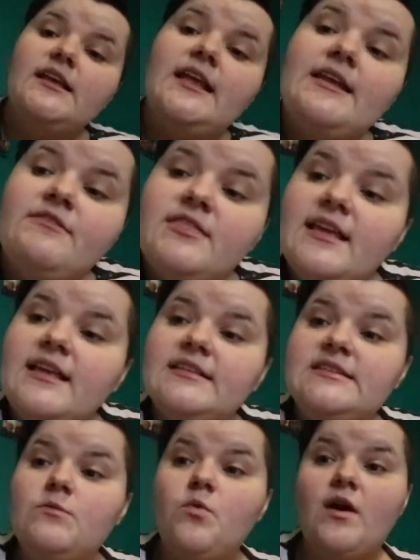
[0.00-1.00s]
and everything
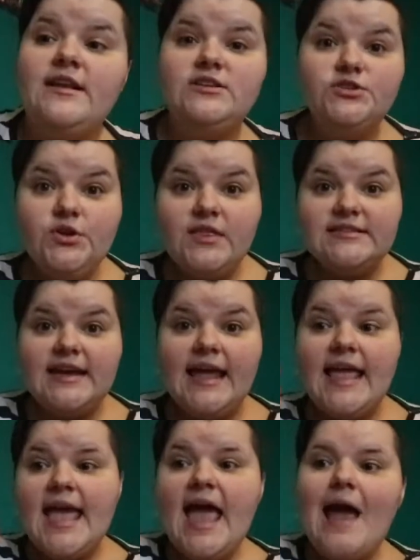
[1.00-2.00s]
and see what I need to do that
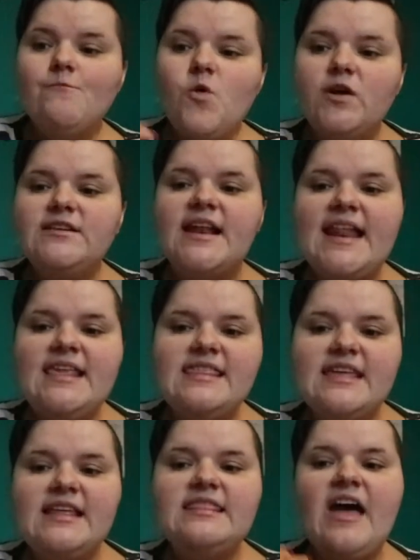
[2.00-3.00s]
day and write down
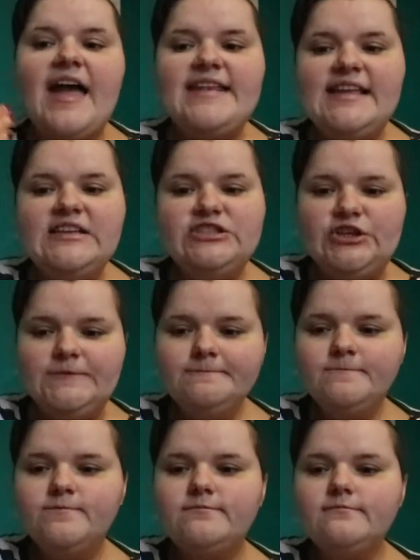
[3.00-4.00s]
anything that I need to do.